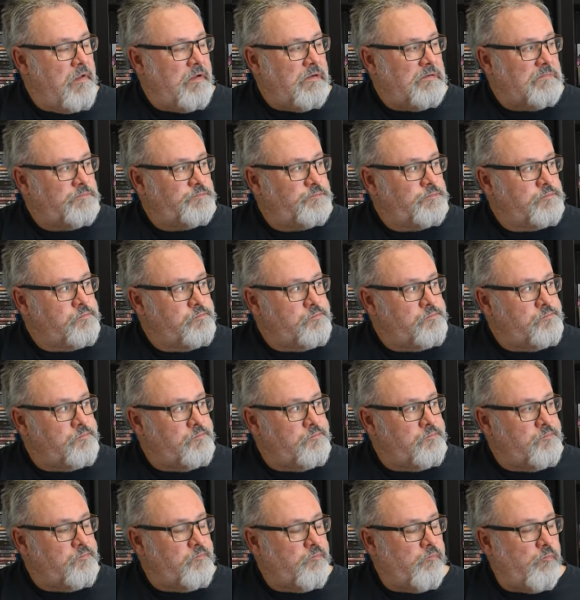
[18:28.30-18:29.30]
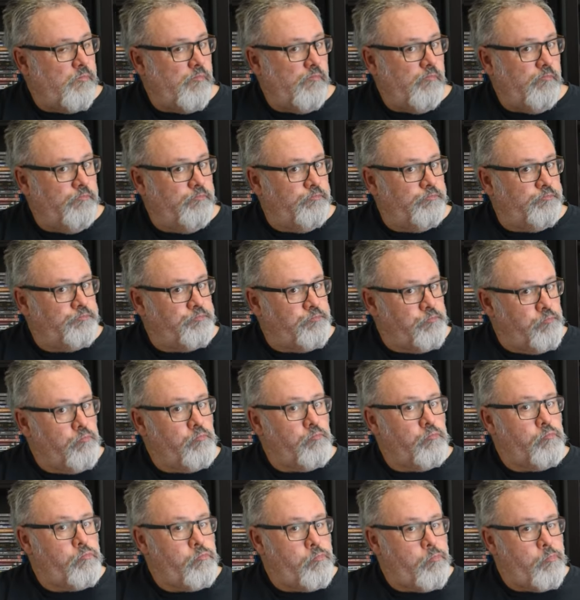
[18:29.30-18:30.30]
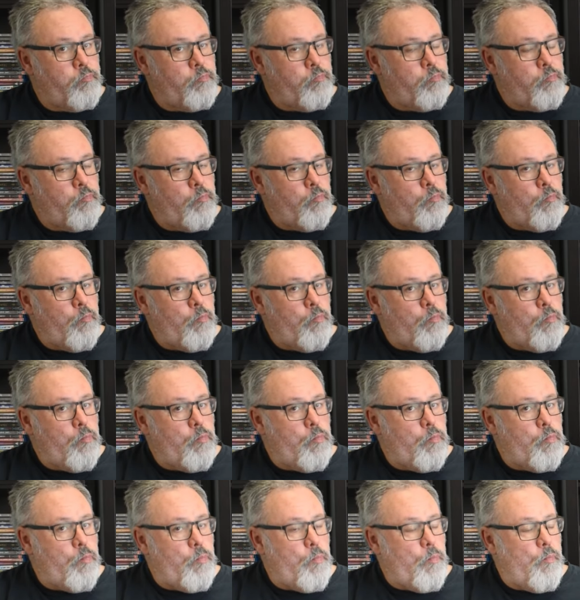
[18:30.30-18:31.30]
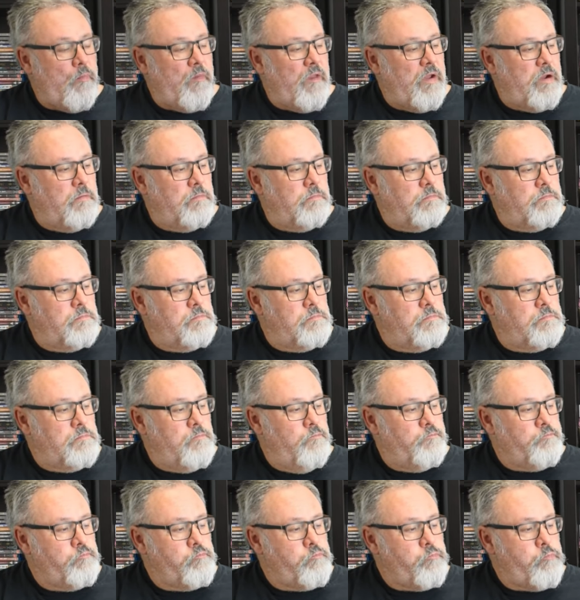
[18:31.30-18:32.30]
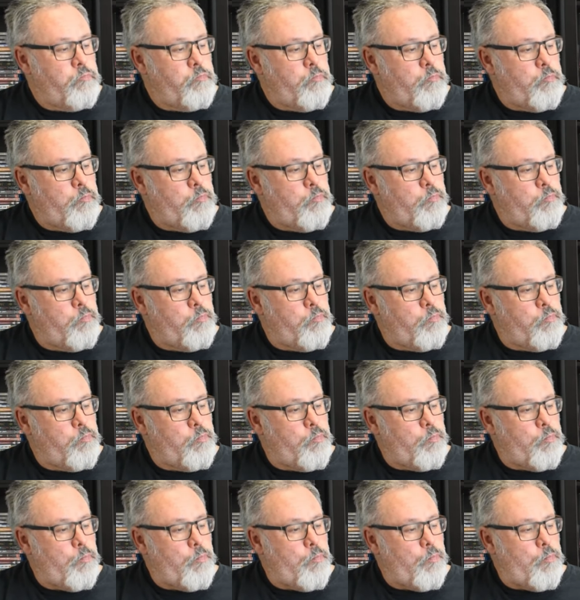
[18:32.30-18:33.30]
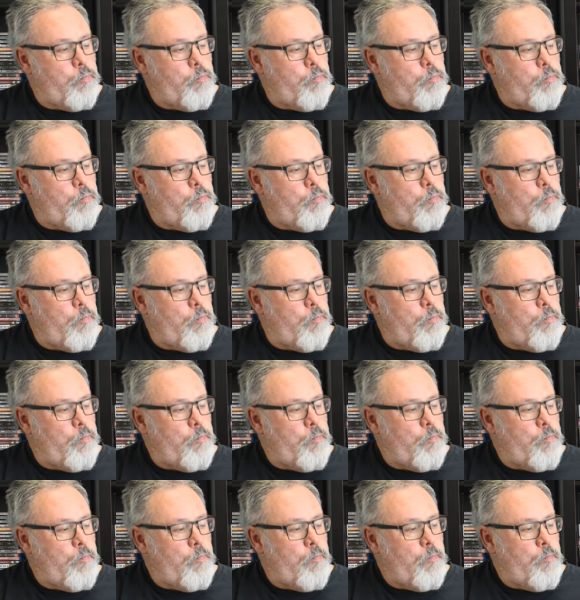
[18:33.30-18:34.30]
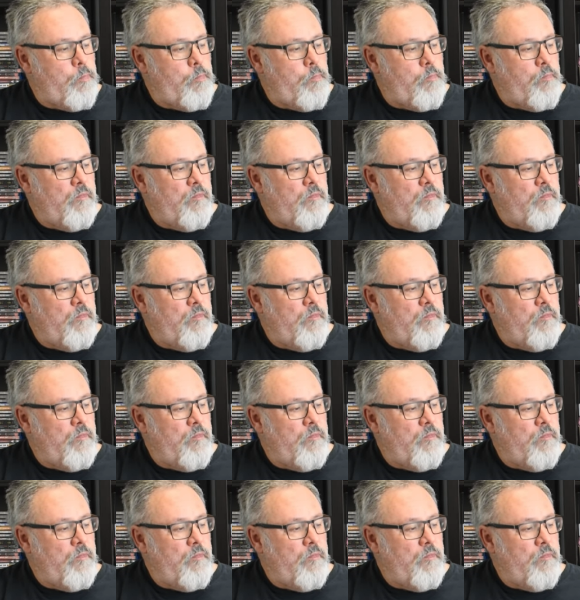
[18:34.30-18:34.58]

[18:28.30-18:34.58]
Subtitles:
This person isn't speaking.